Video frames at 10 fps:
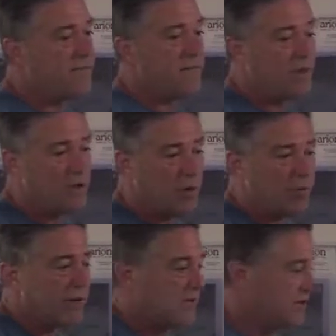for the low
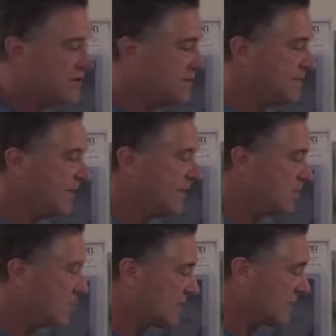pressure. Just because
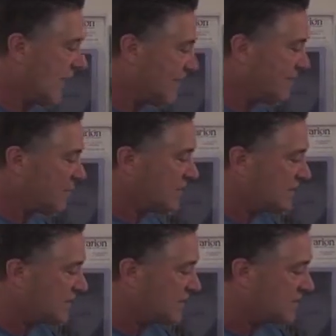what's happening with the
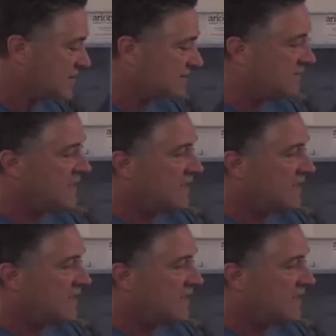system